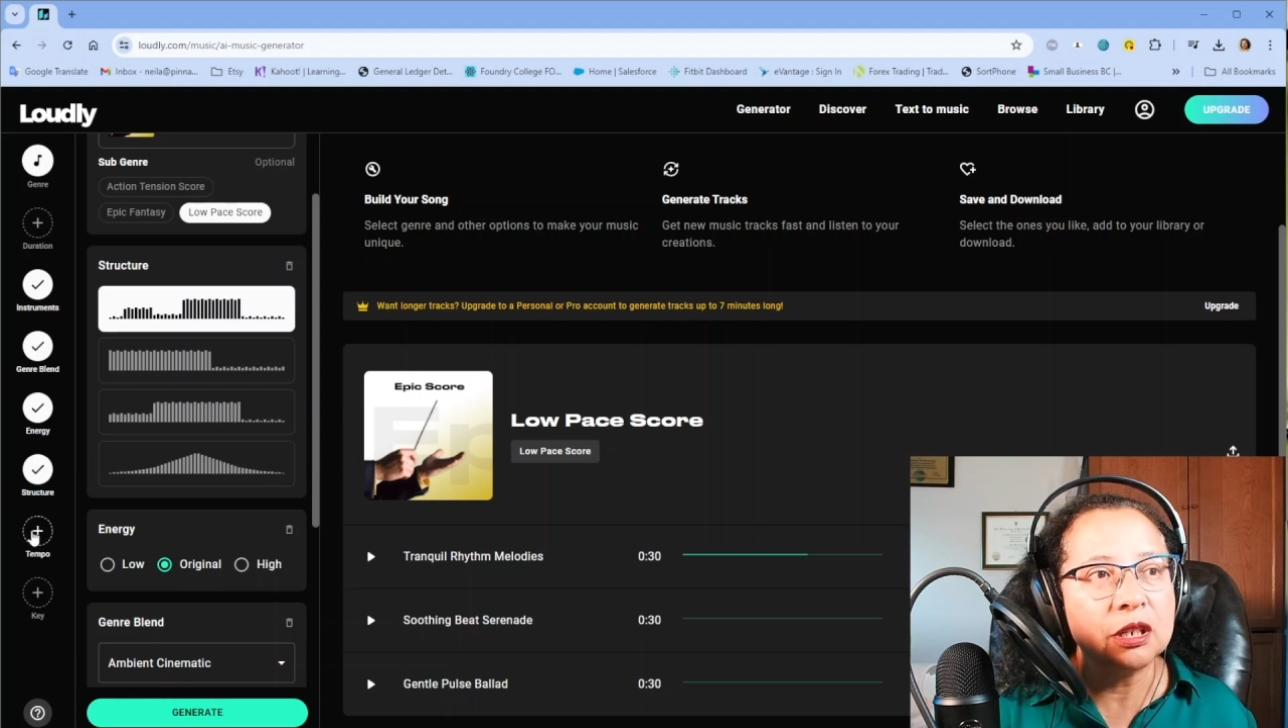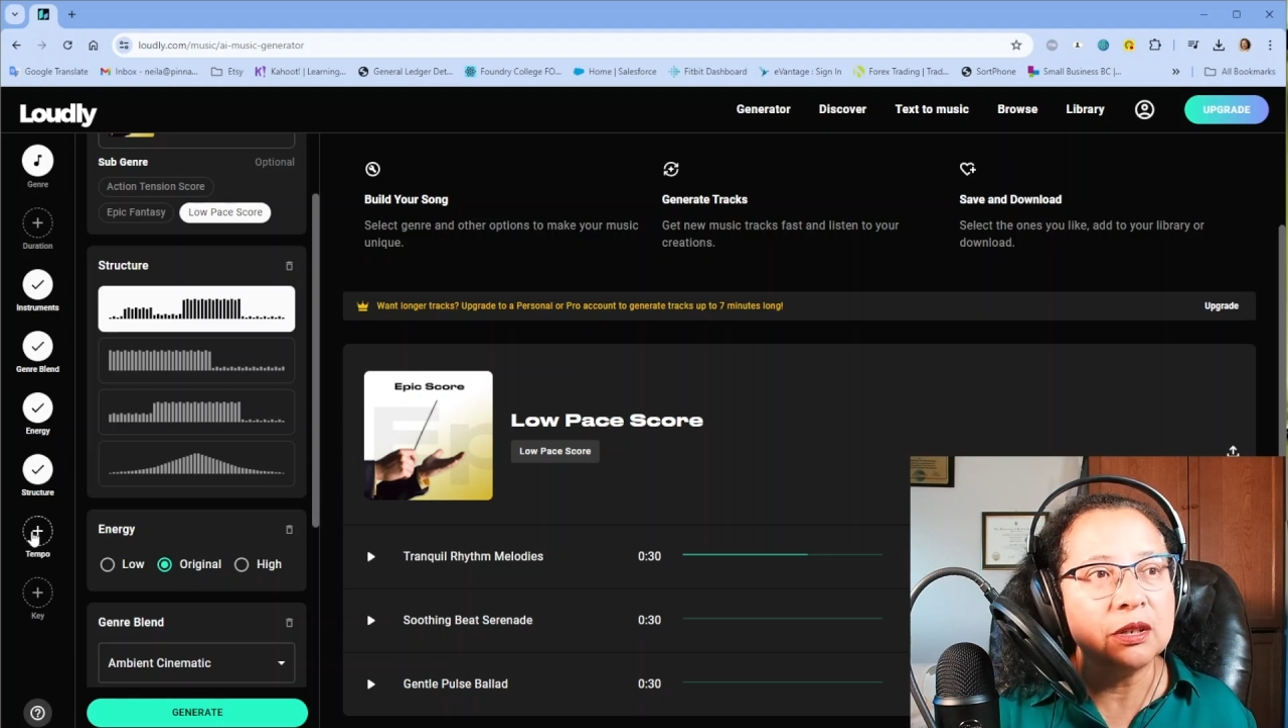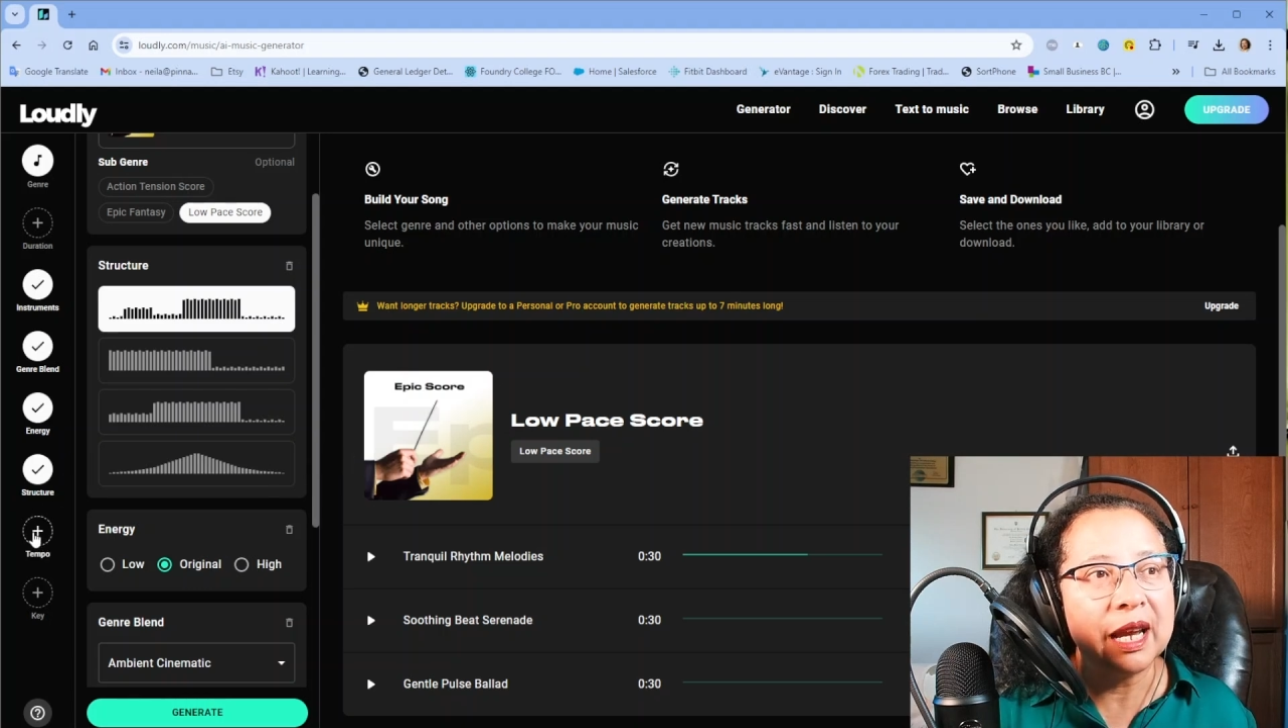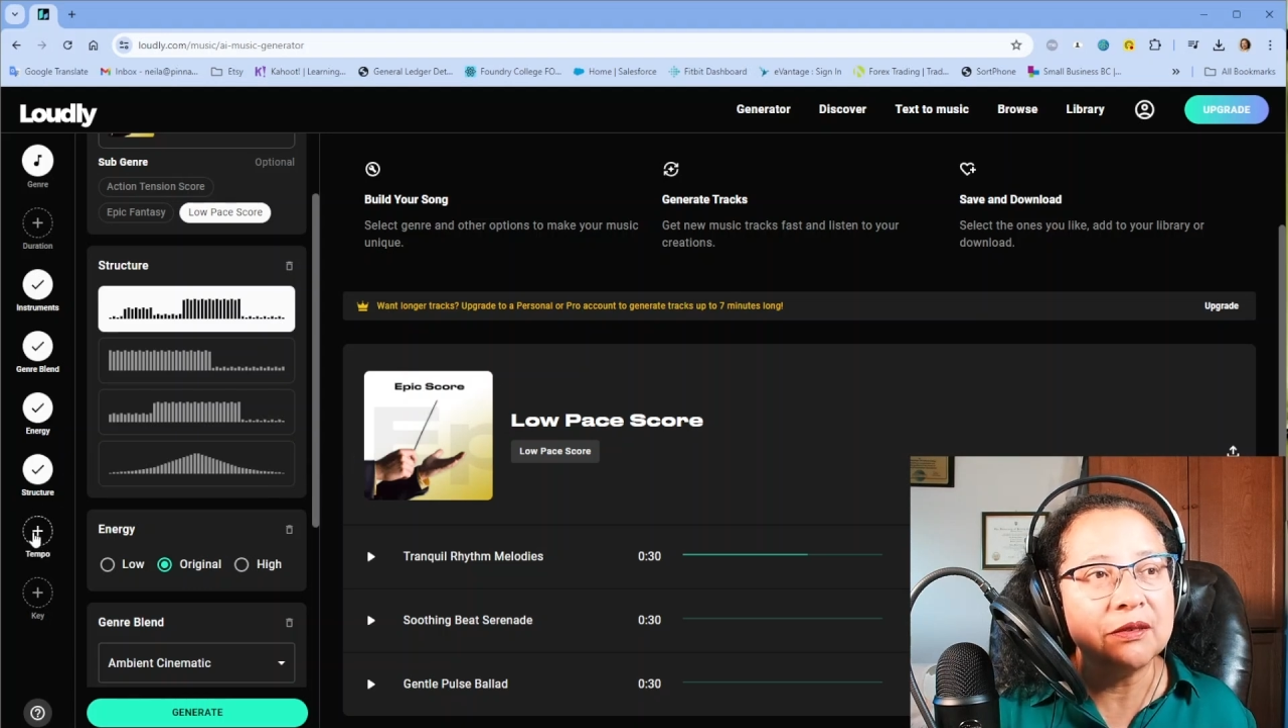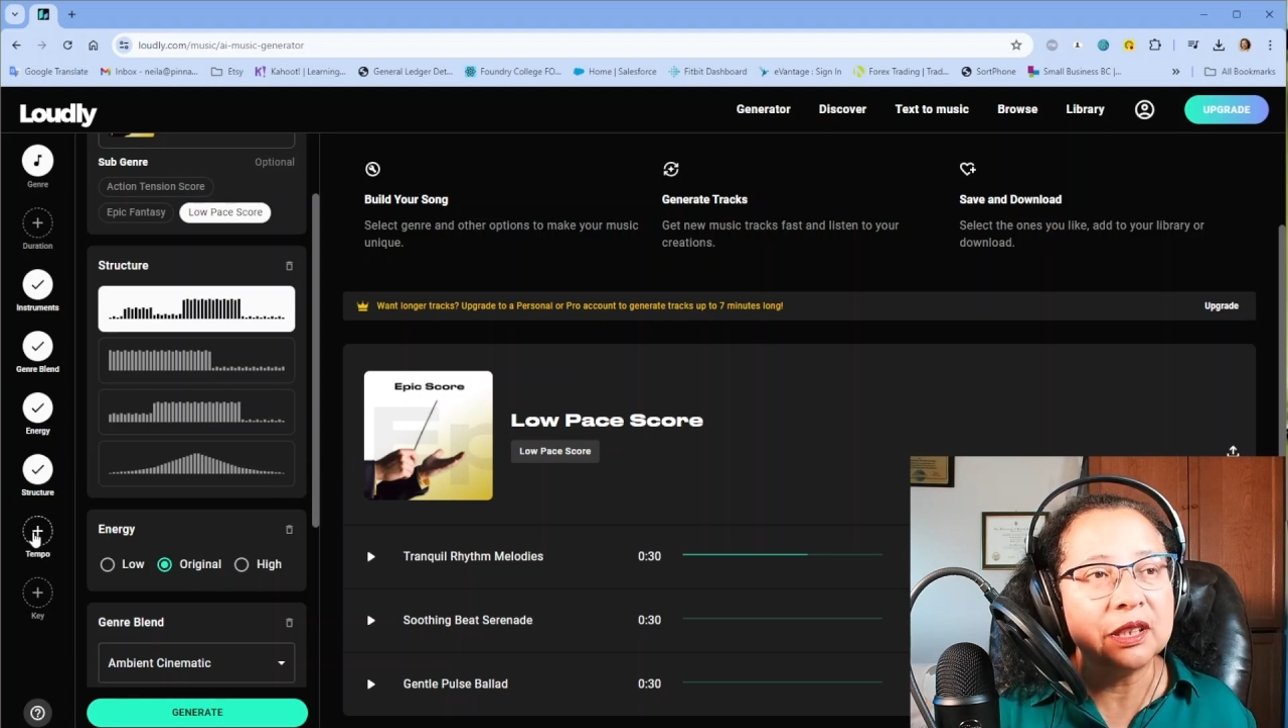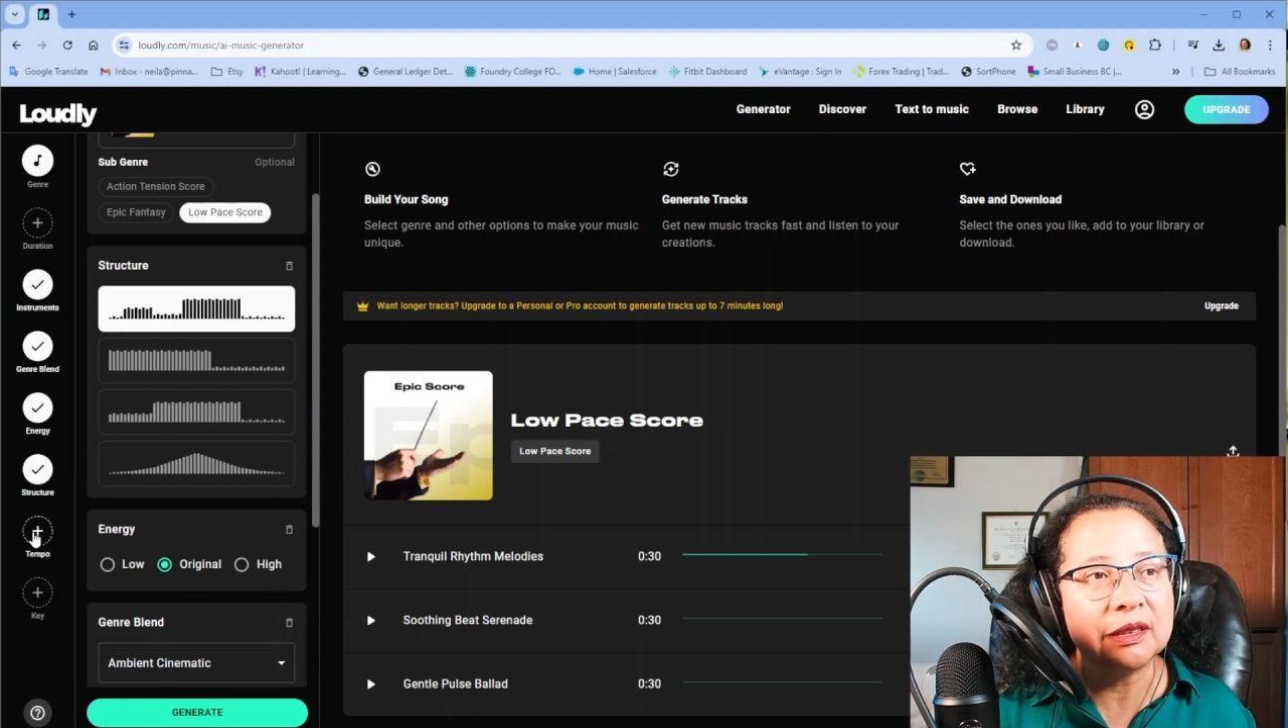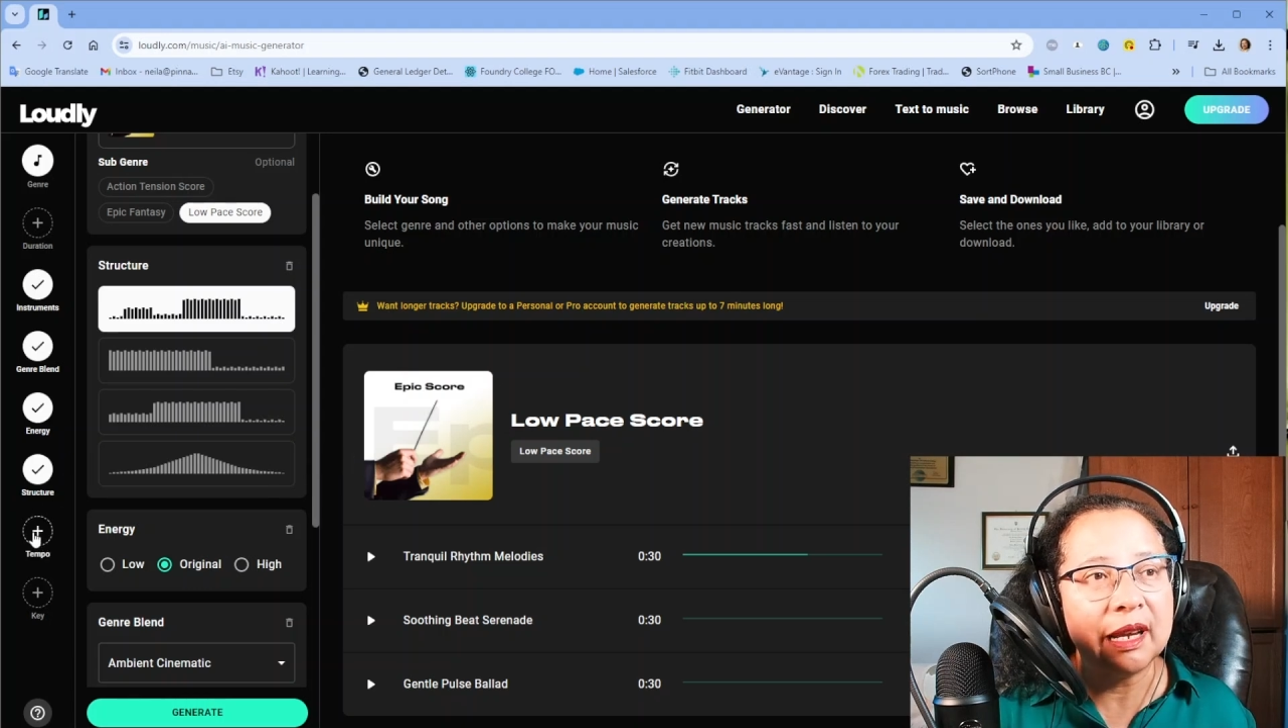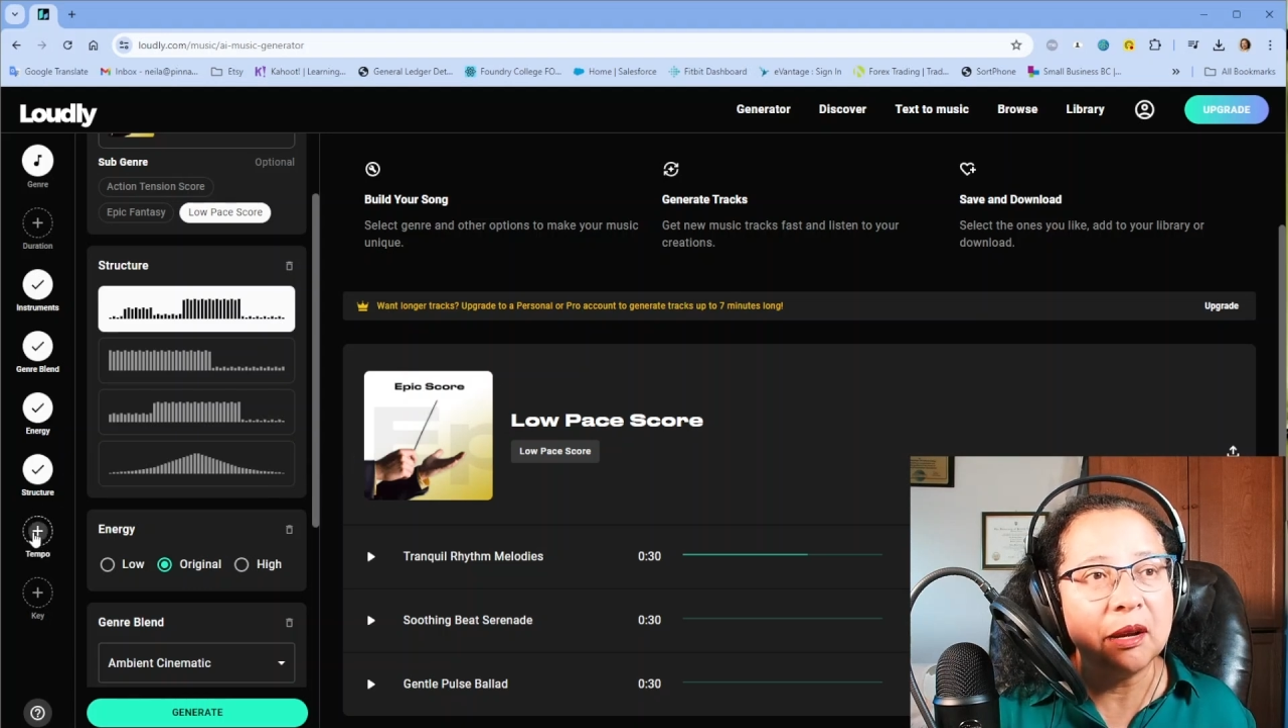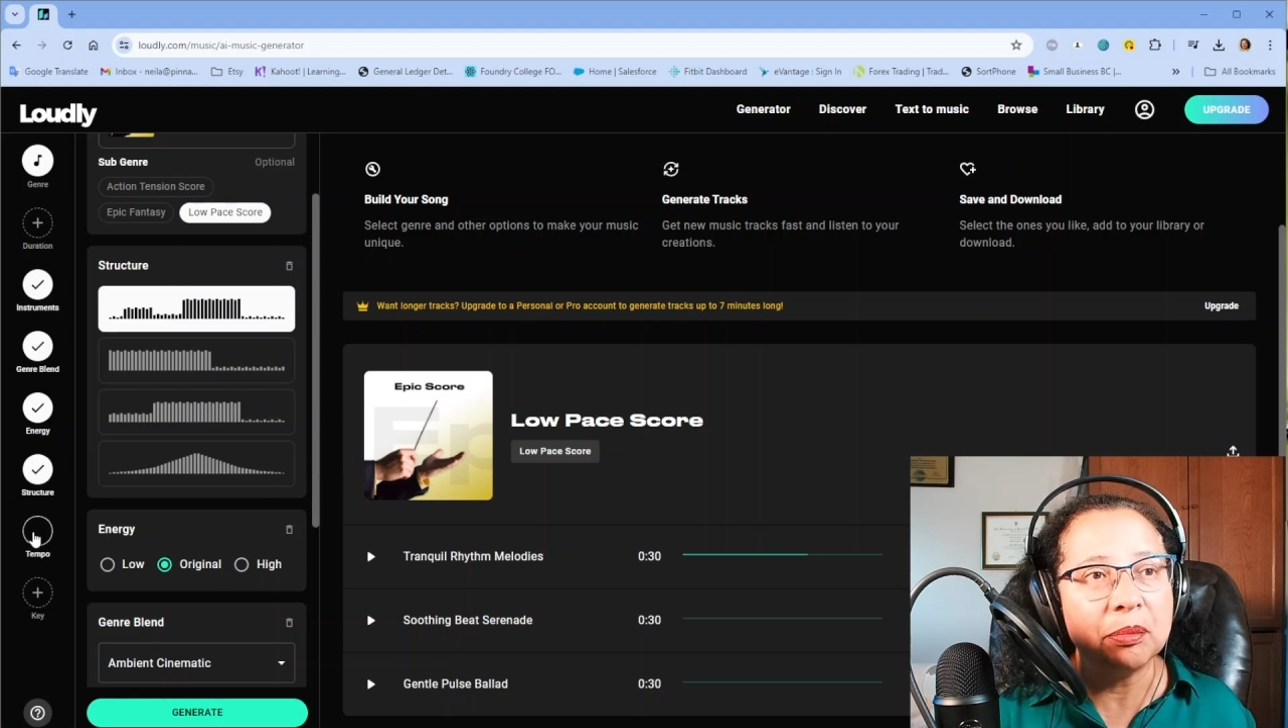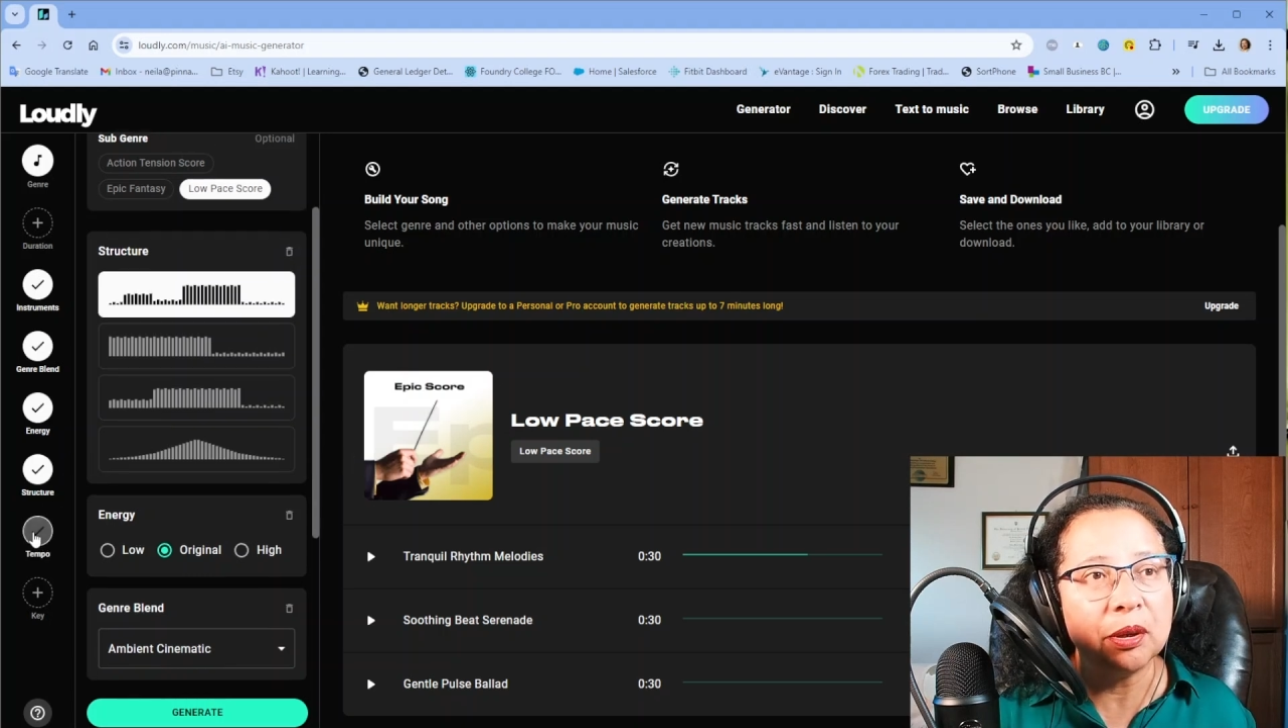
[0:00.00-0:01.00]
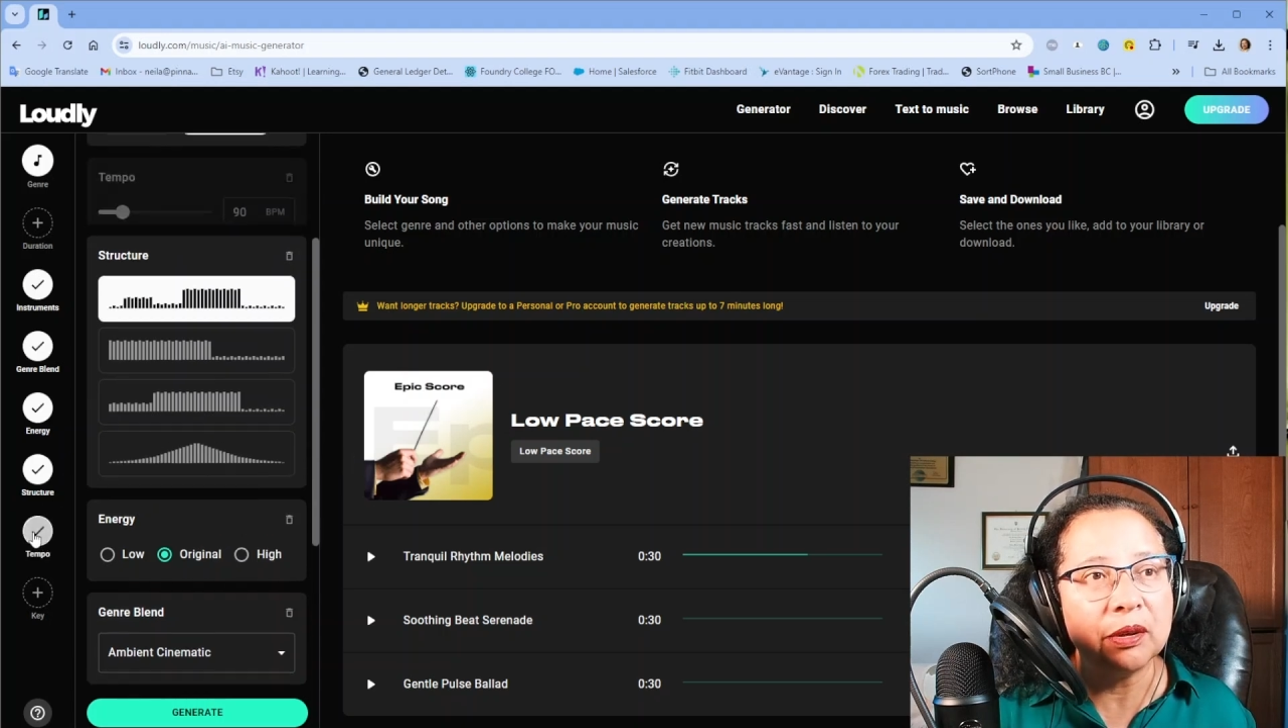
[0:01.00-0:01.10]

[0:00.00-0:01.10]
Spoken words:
You have the tempo